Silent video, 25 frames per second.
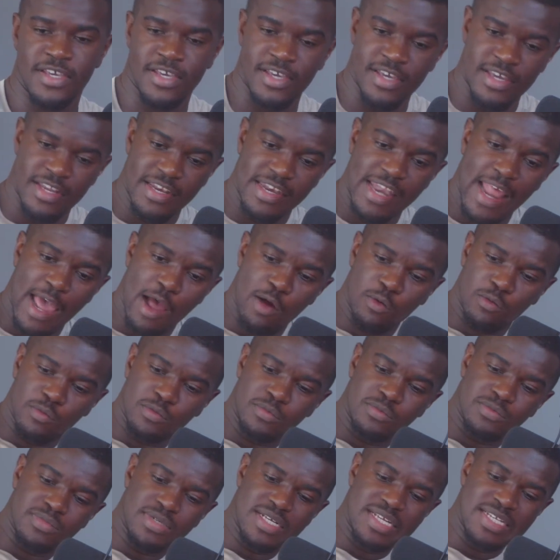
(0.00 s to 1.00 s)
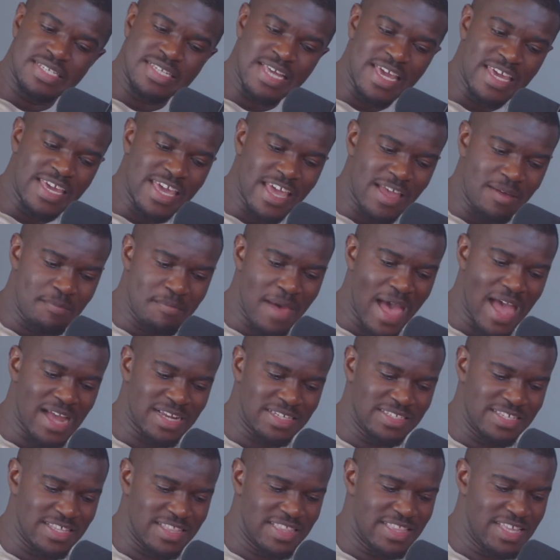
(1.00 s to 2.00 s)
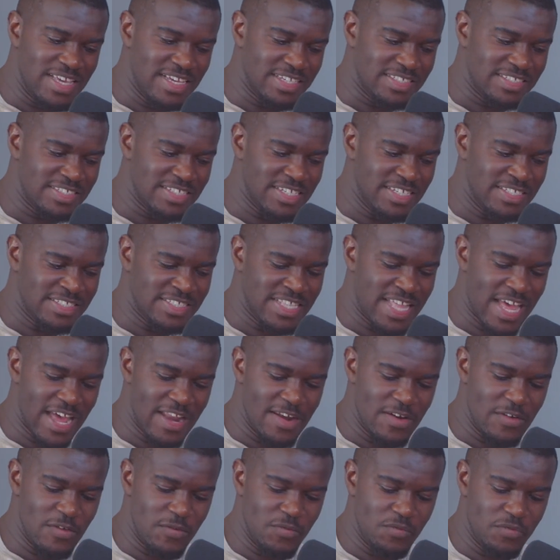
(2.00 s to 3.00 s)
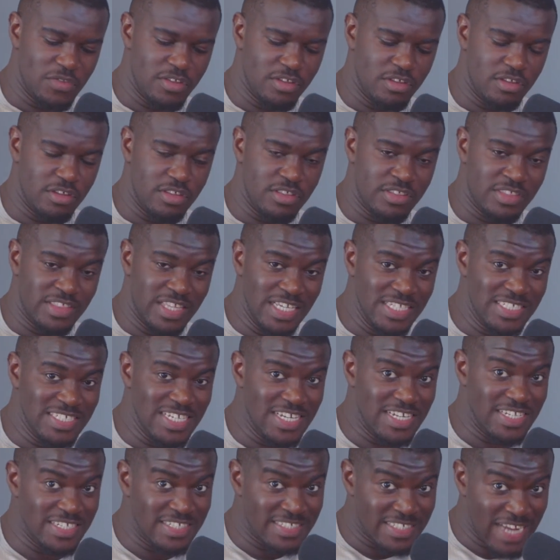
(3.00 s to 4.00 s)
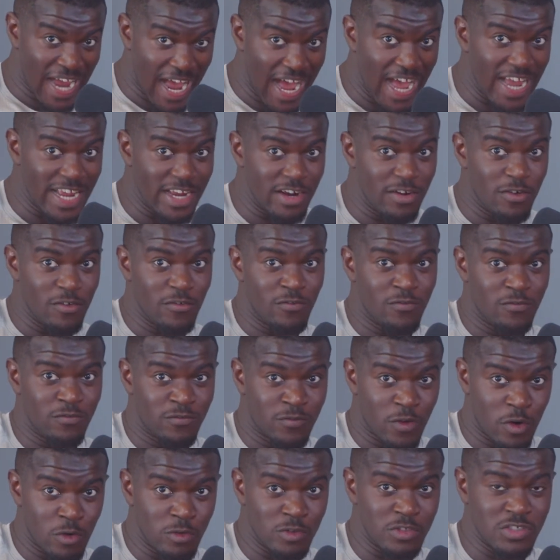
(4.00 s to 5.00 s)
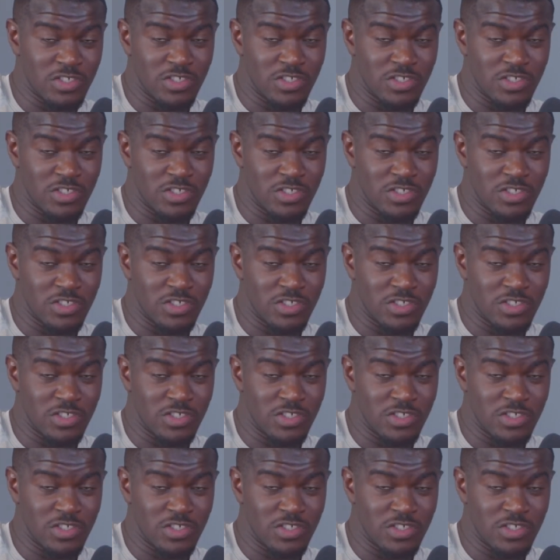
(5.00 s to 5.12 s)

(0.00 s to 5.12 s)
Now, taking back to this is that this entire verse in